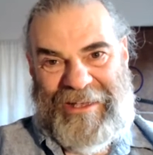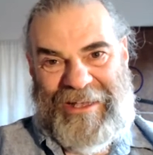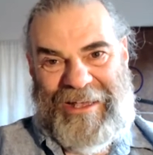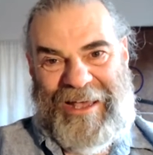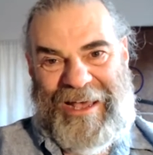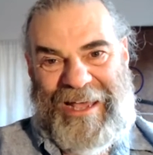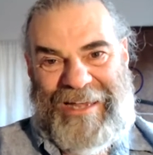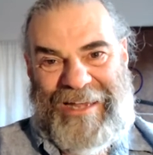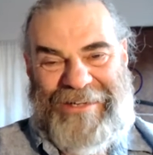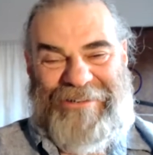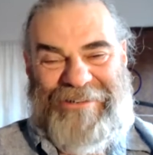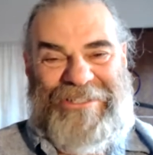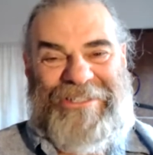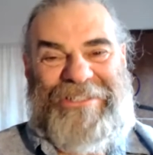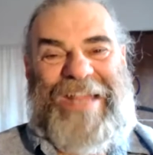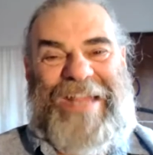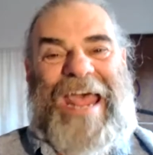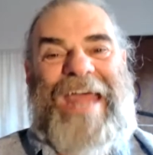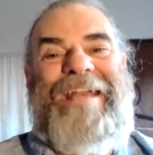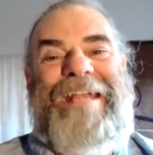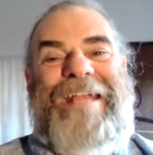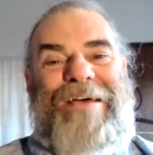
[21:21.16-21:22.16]

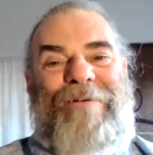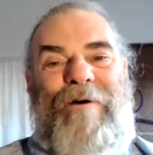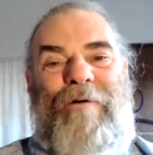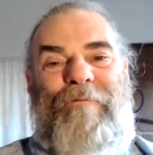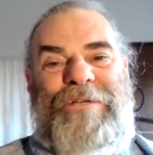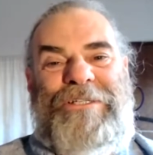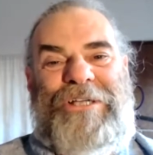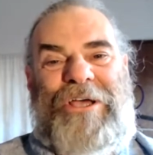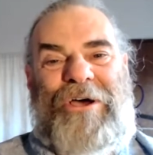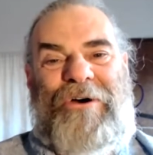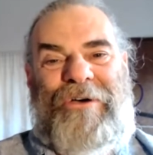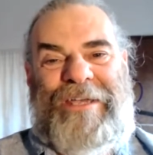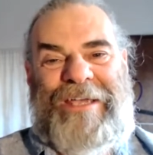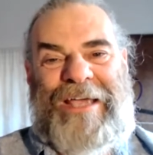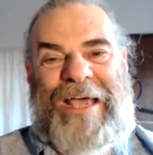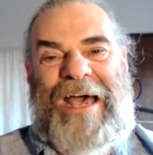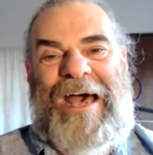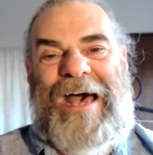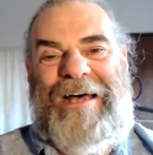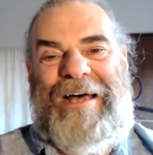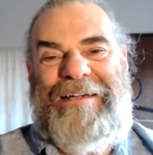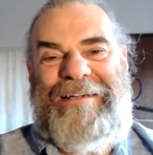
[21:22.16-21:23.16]
understanding of what was going
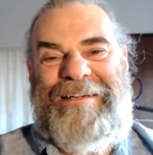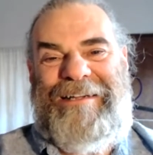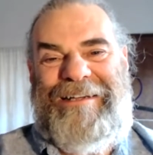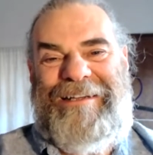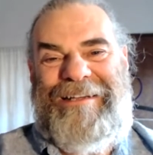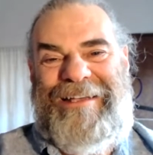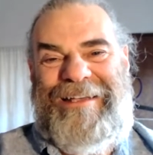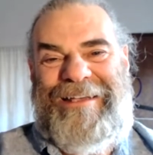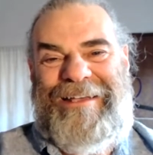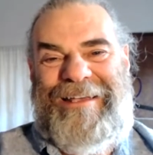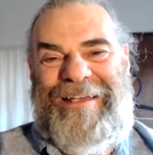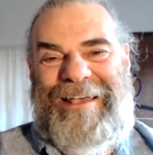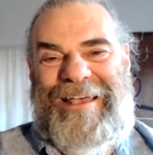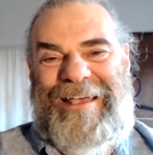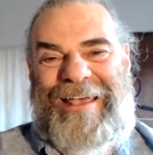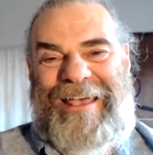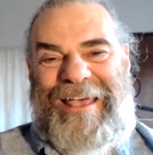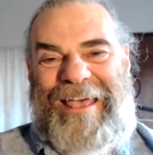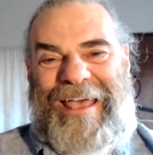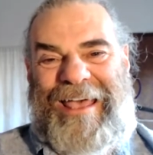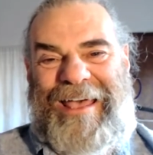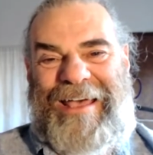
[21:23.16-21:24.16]
on.
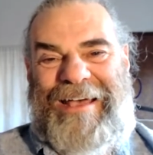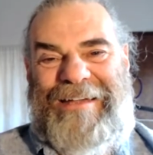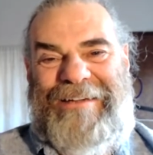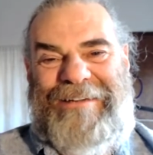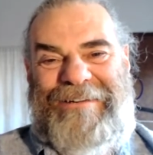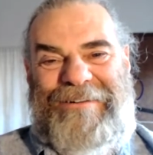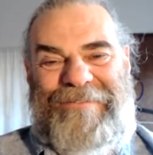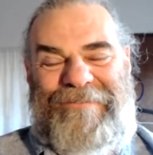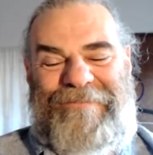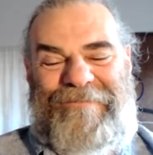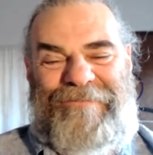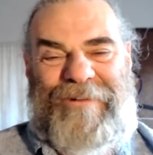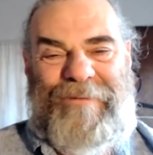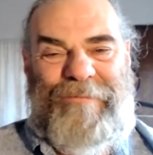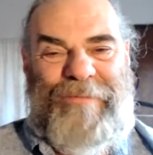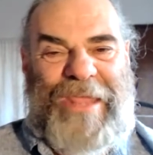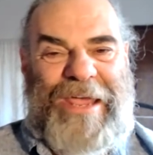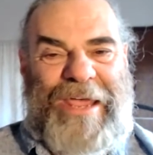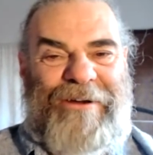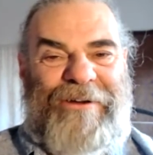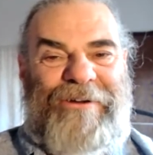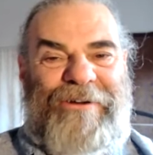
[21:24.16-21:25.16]
And from
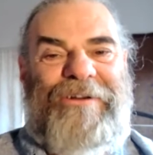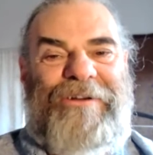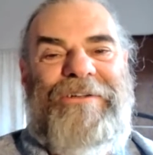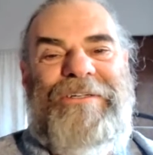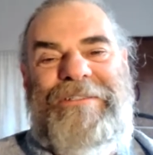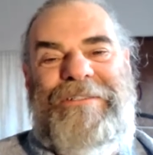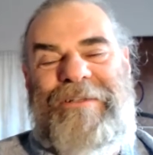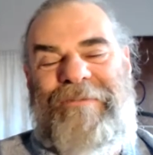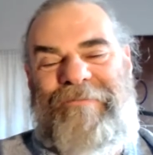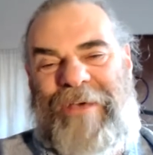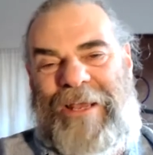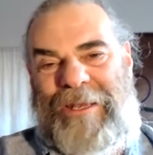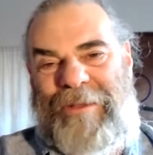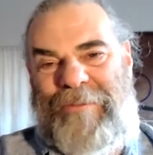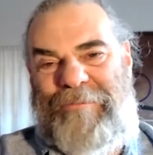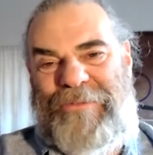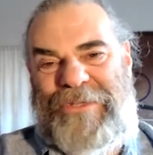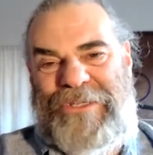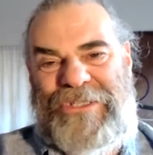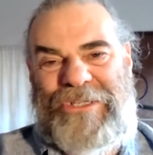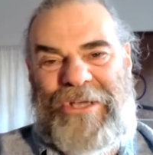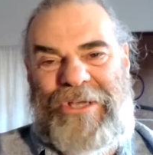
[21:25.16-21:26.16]
there developed
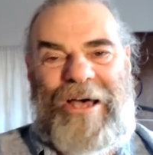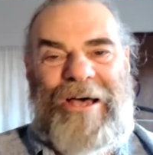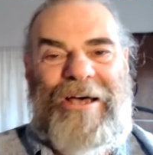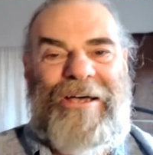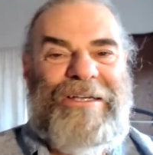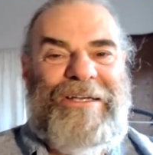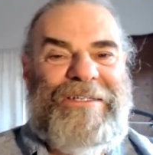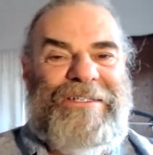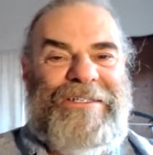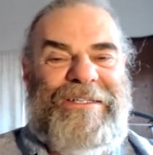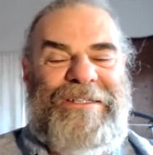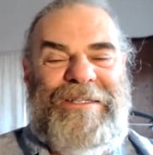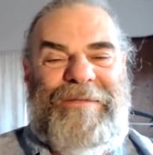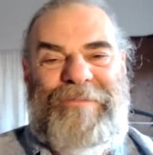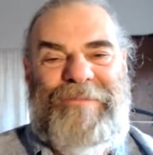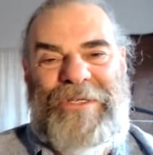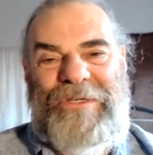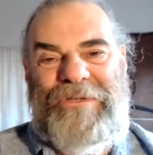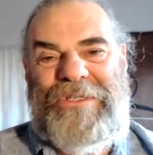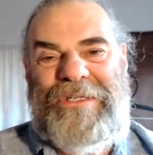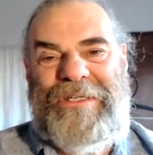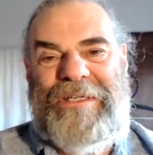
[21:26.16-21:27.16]
the songs and the
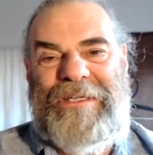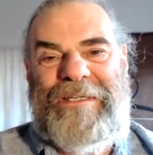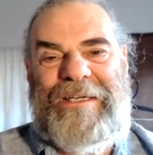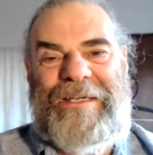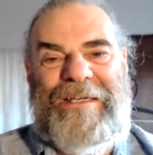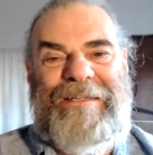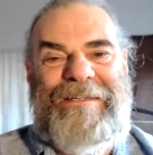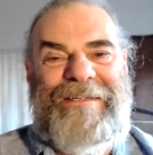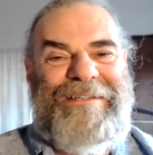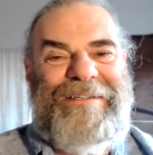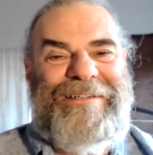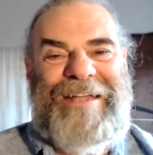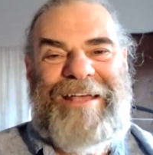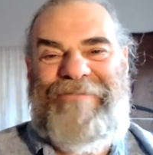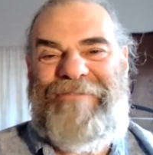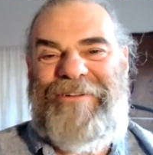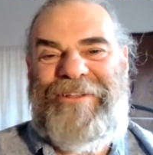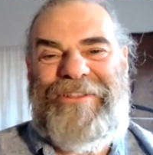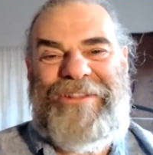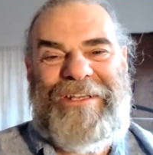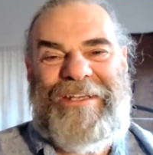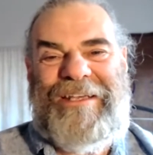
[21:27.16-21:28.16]
music and
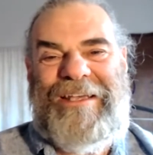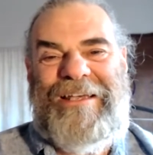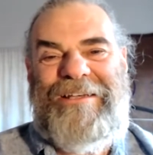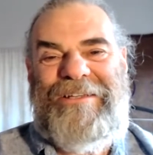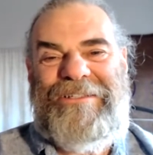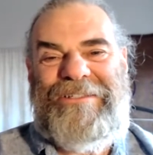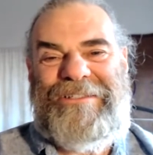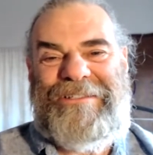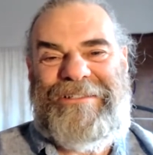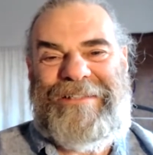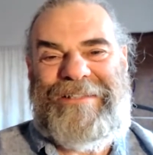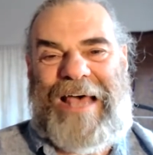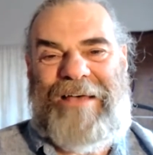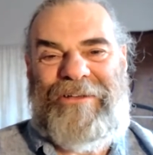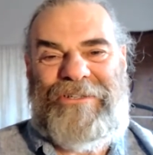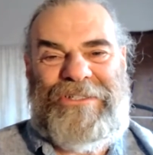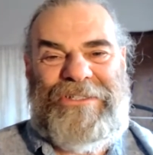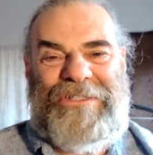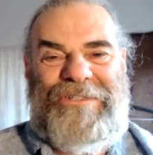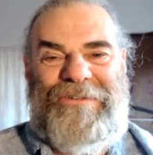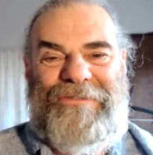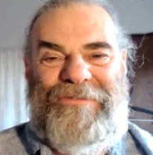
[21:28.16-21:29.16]
everything else,
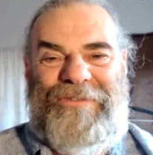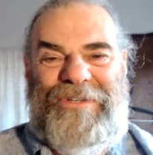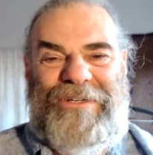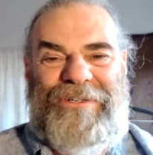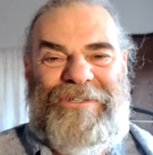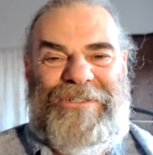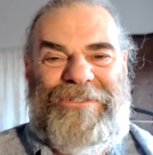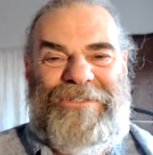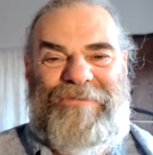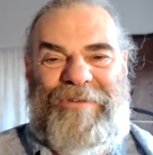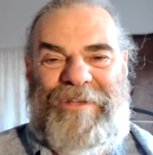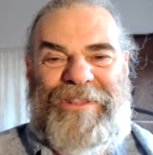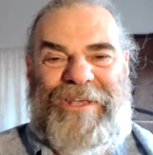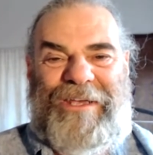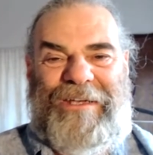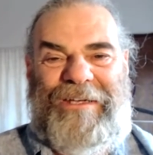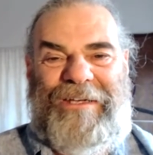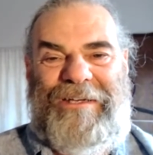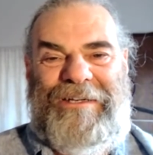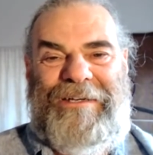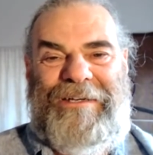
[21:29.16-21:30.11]
thousands of years, we think.